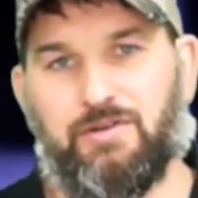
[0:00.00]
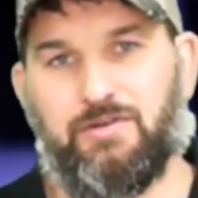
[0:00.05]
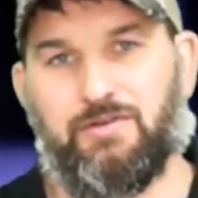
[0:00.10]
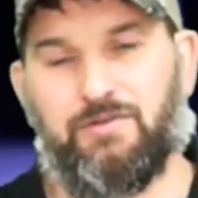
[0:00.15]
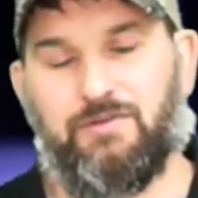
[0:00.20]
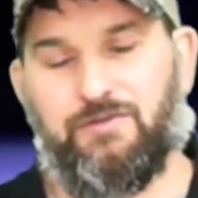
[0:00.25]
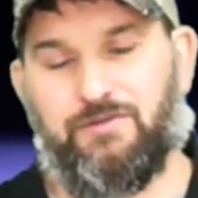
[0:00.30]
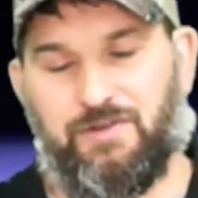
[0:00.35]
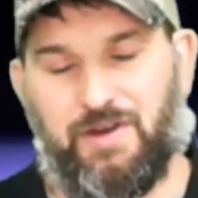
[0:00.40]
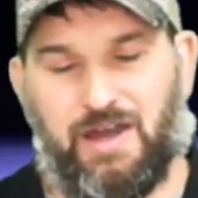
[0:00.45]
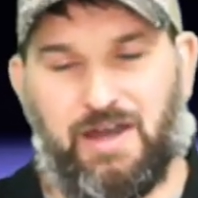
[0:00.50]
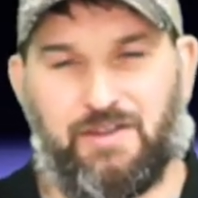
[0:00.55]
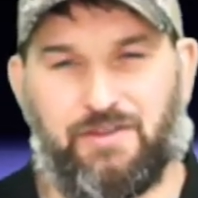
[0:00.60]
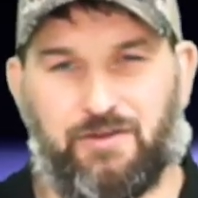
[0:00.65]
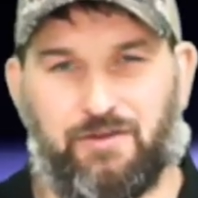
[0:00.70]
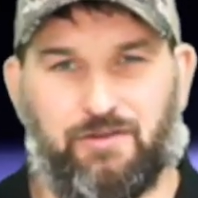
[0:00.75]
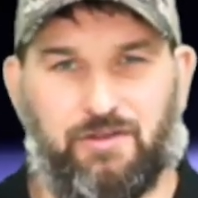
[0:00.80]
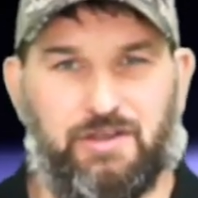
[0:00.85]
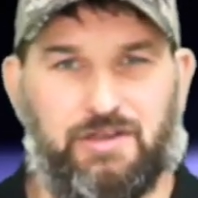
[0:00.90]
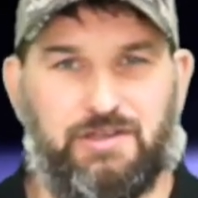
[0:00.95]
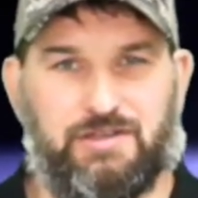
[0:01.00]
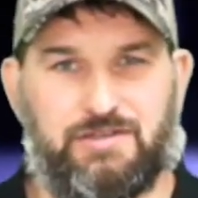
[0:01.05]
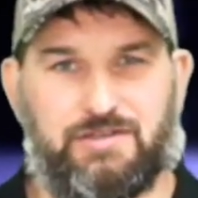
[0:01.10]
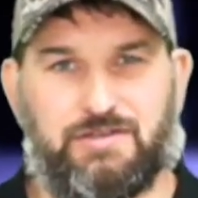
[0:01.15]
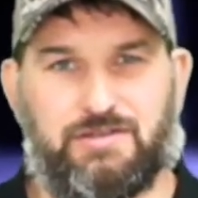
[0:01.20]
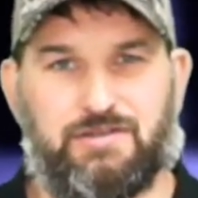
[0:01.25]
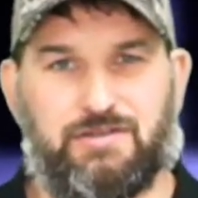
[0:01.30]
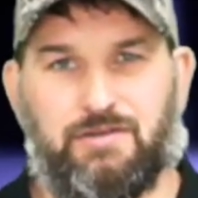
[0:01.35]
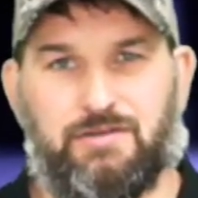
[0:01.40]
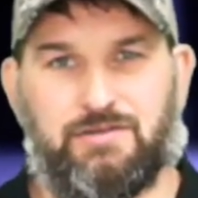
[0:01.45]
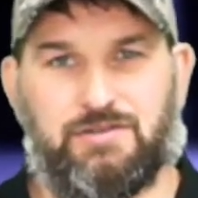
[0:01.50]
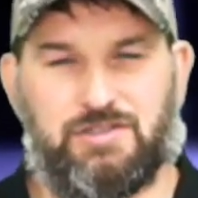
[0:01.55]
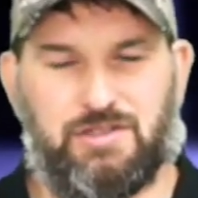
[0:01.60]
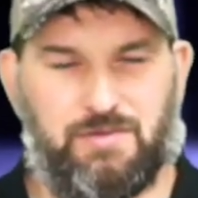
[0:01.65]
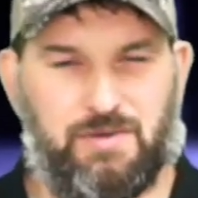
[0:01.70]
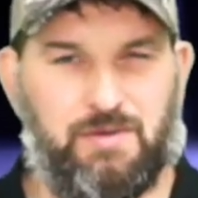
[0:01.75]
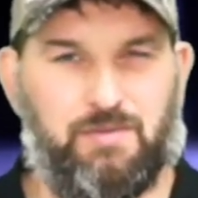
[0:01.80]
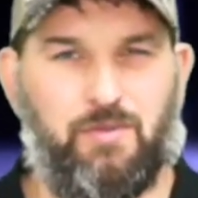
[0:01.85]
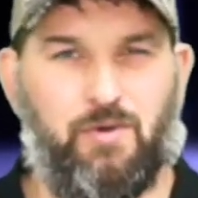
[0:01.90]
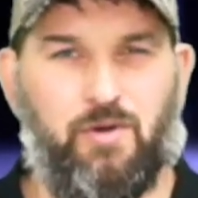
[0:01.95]
fatherless, to
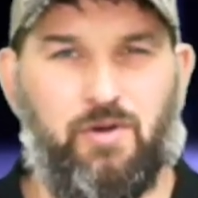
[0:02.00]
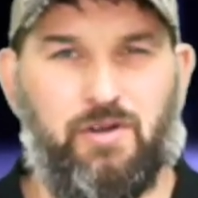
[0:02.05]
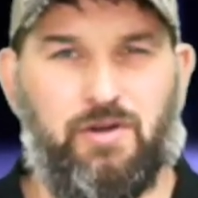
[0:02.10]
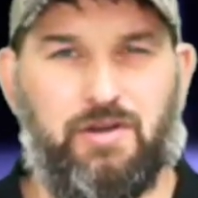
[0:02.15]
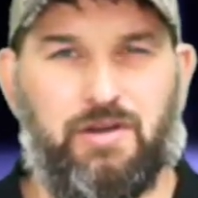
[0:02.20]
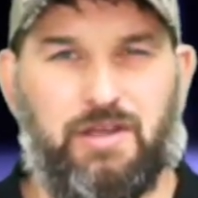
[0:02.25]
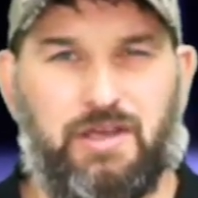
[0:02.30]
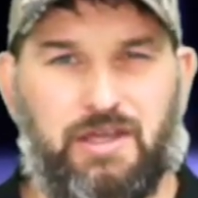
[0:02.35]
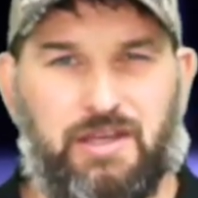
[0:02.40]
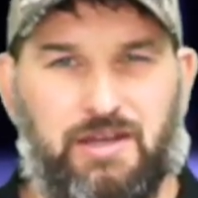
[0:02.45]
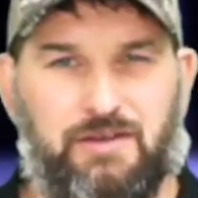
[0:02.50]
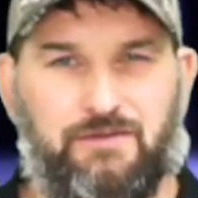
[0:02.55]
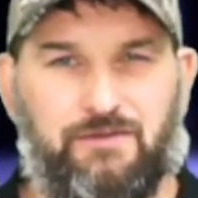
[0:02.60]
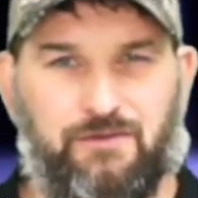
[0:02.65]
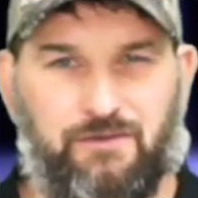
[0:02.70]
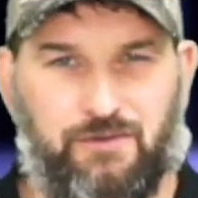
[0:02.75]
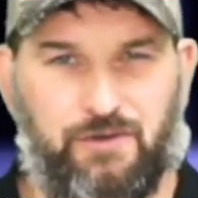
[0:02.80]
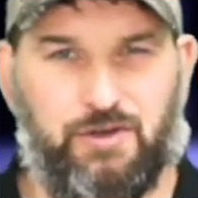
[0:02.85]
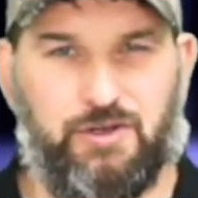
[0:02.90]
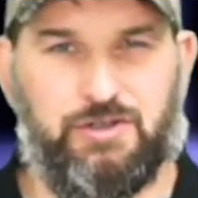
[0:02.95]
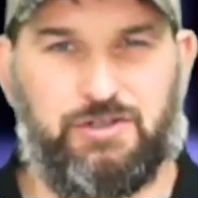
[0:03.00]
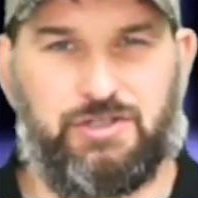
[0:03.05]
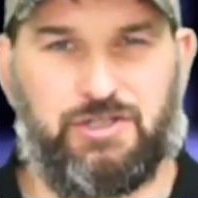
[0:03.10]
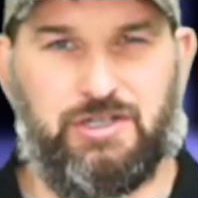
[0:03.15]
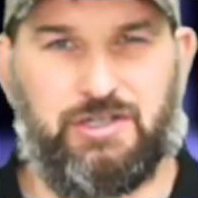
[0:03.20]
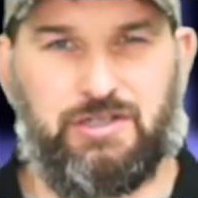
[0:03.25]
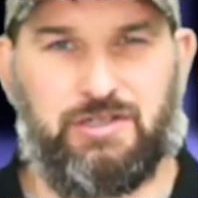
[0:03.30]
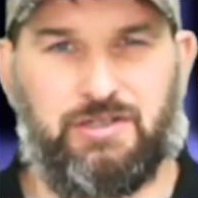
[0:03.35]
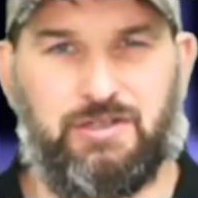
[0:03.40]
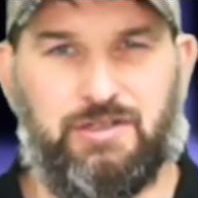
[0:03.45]
be born in a virgin